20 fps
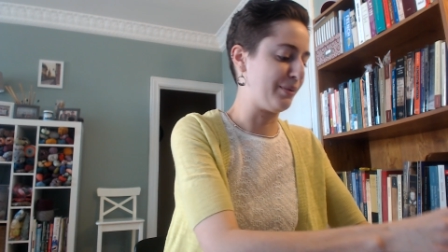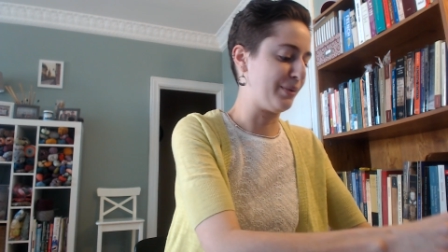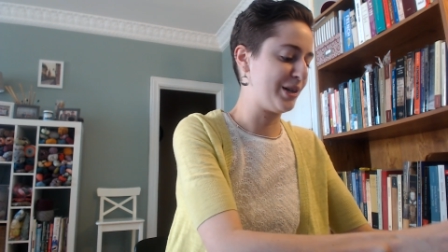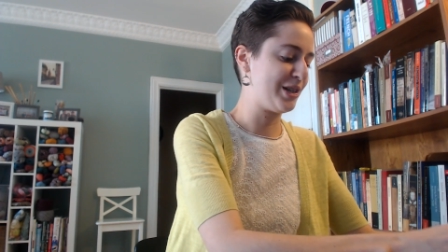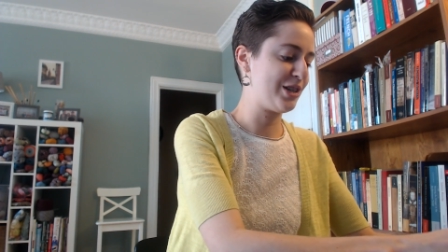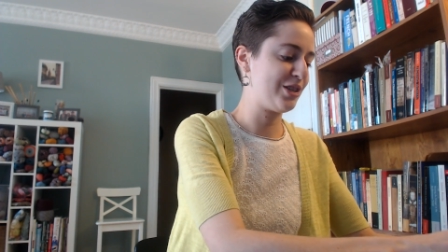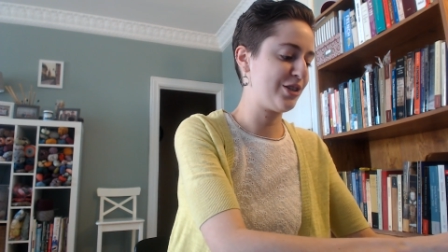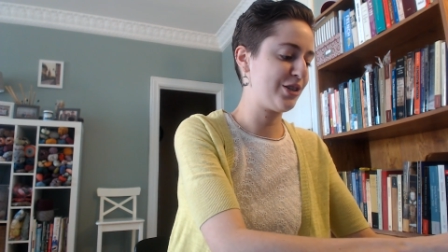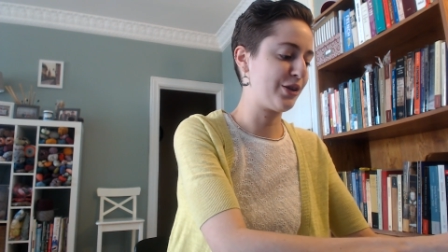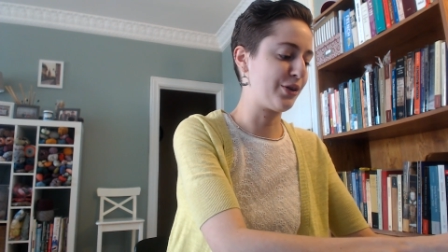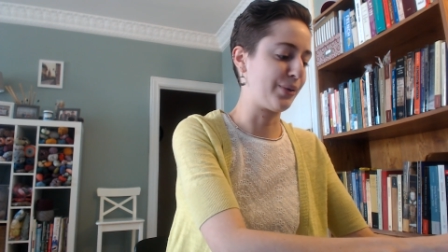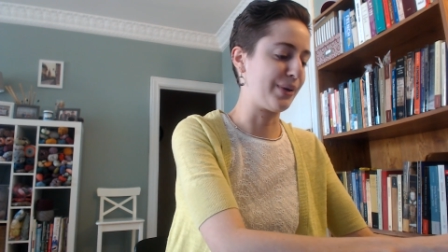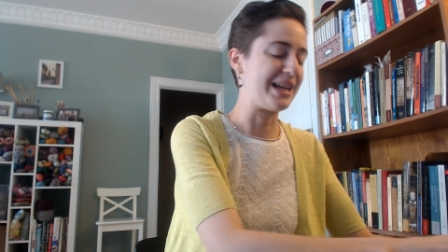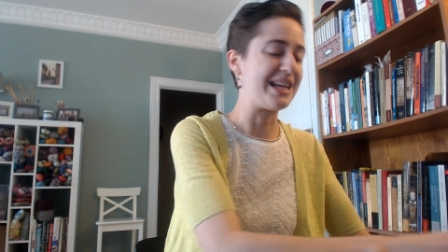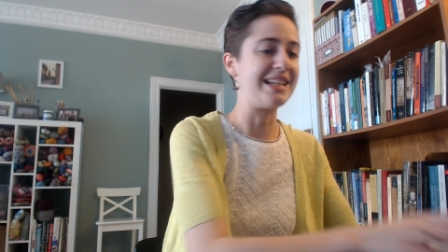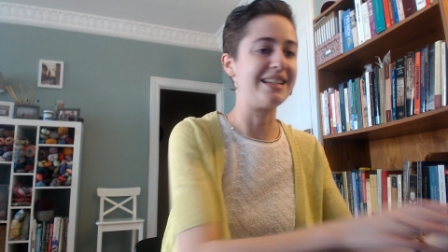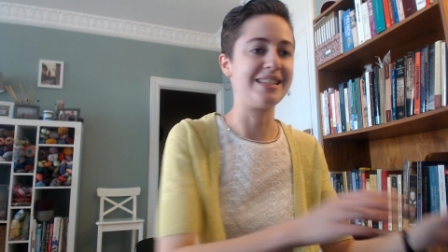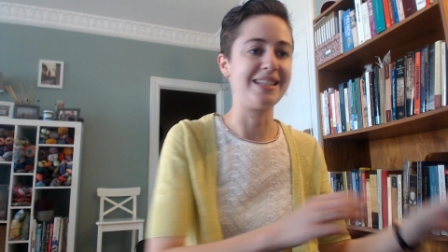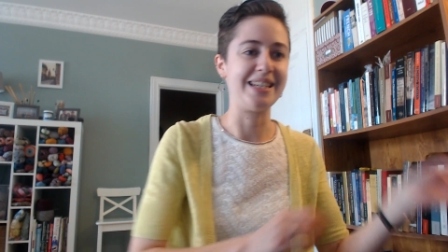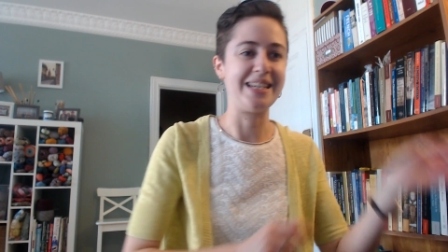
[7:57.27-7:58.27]
which is a
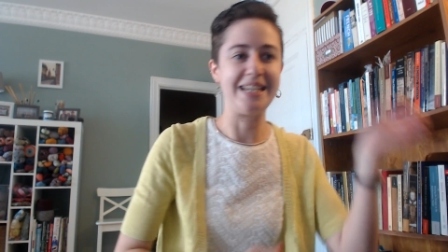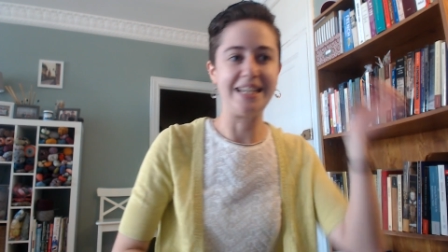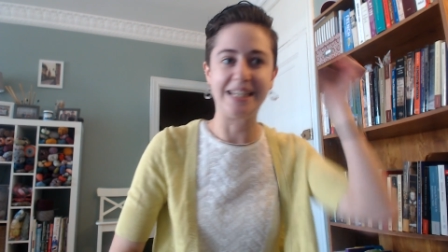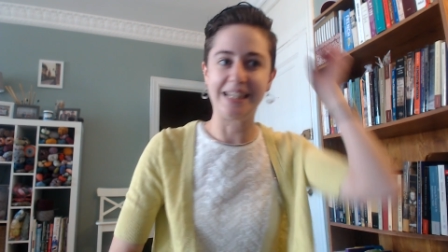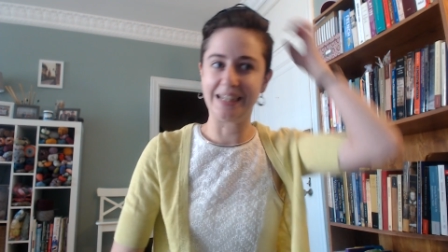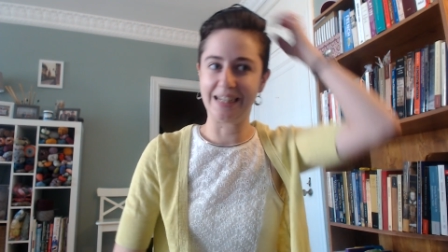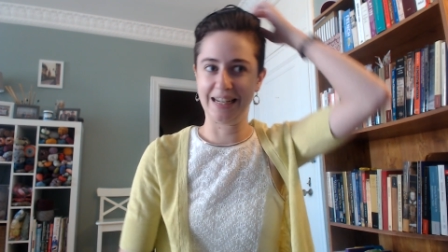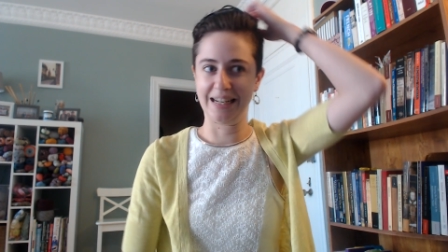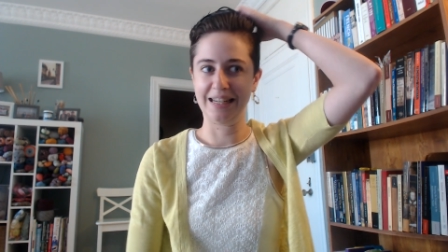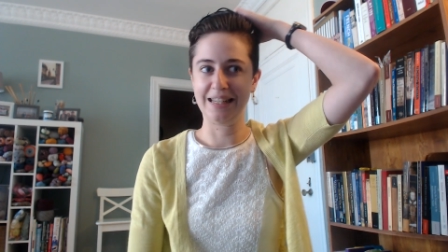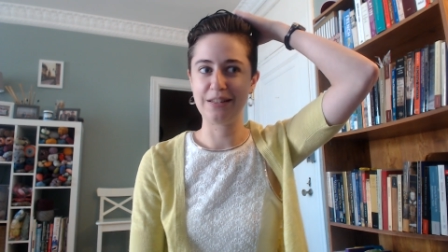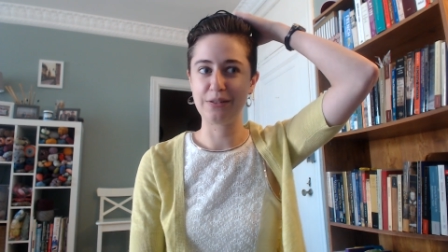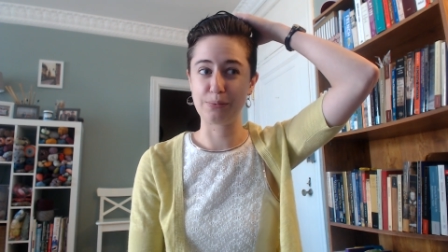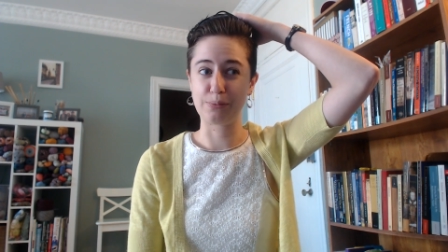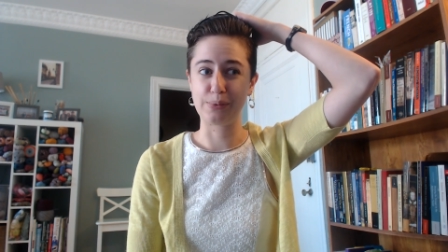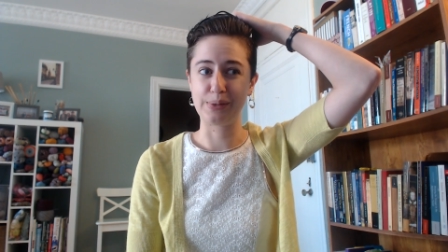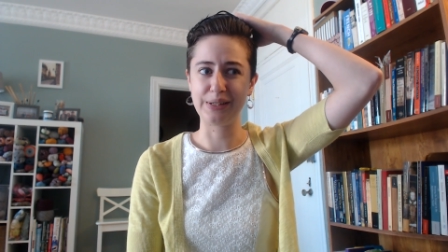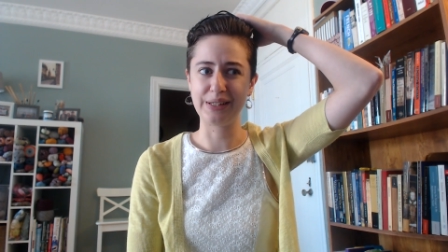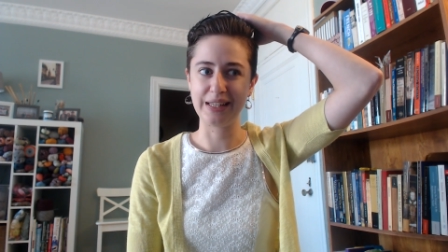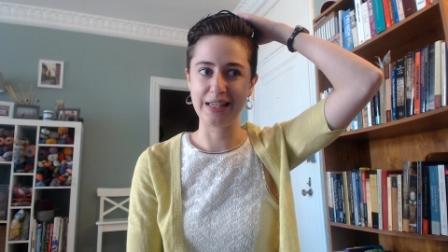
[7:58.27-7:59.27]
green tea, and it's
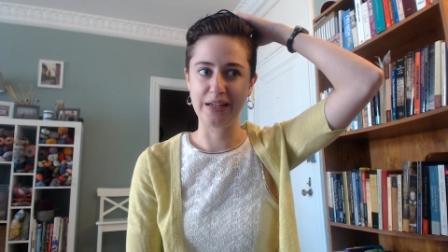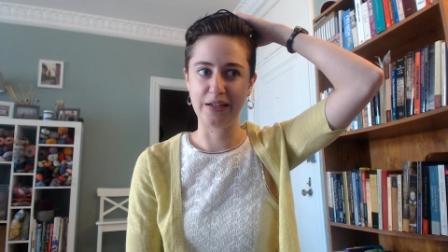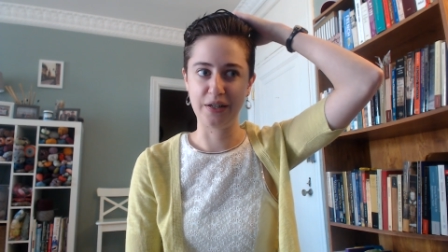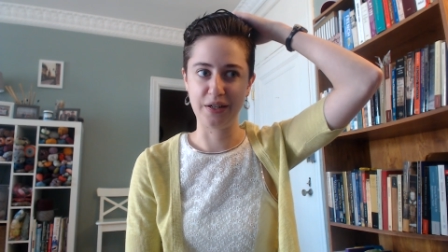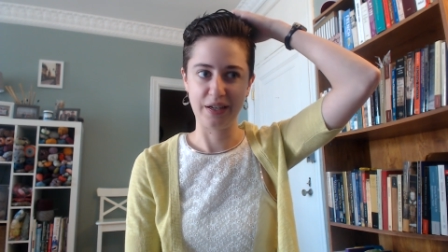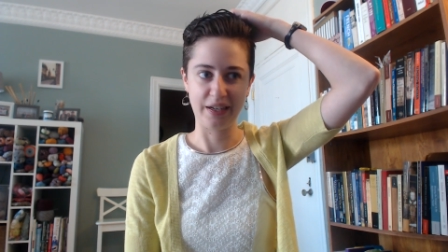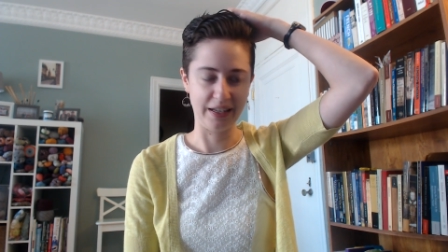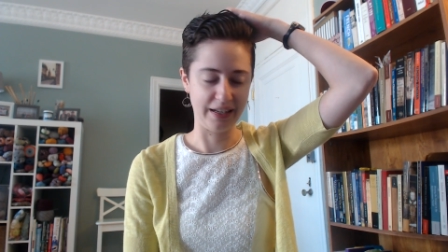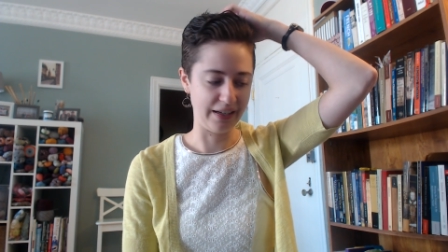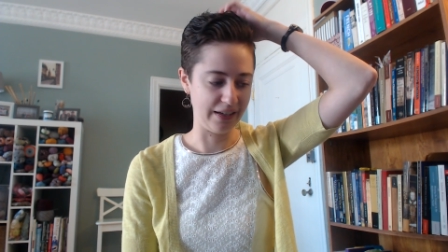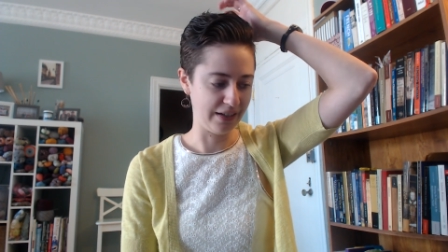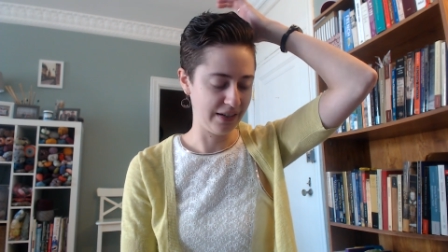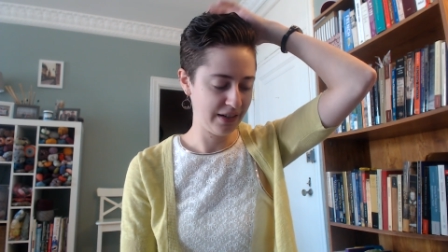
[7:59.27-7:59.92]
really good.